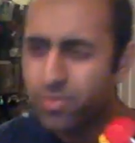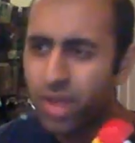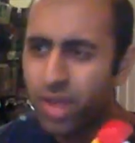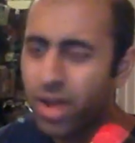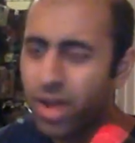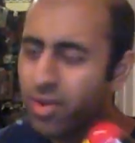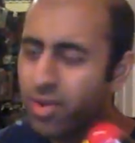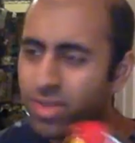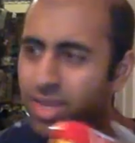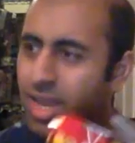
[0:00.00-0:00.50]

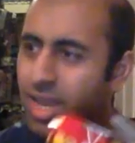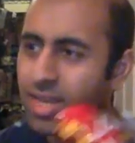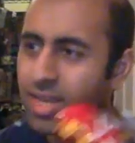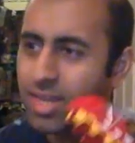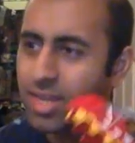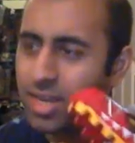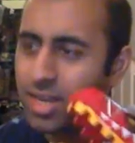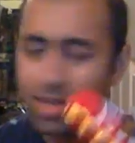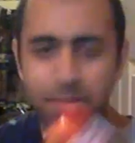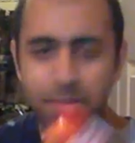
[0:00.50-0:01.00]
I don't think I
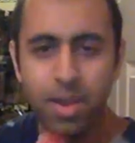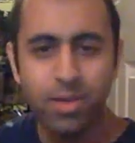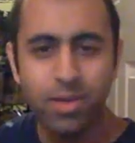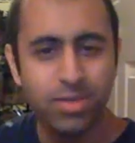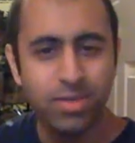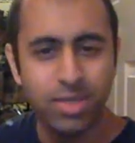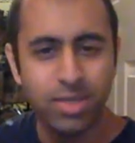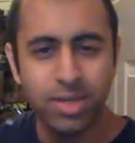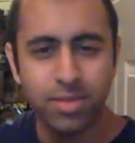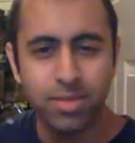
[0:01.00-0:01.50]
did a
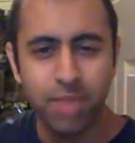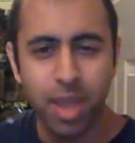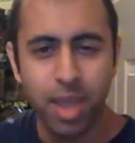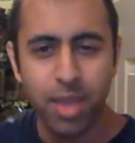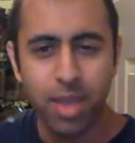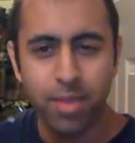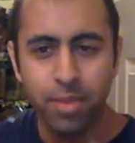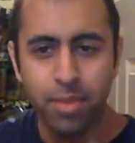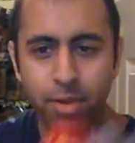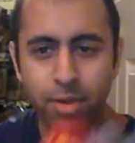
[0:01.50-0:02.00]
comparison in
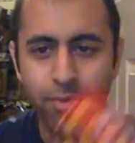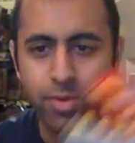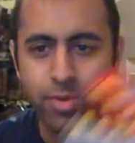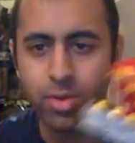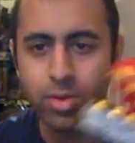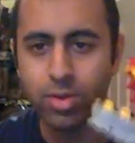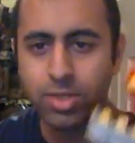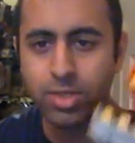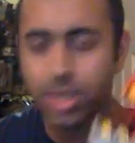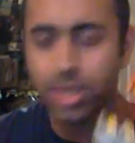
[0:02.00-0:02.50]
my, my
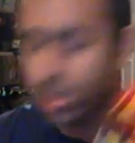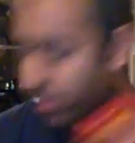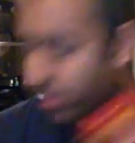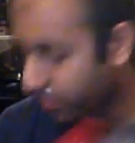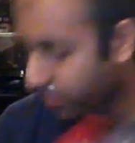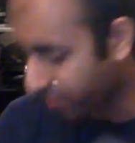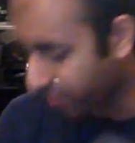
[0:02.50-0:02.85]
review because I couldn't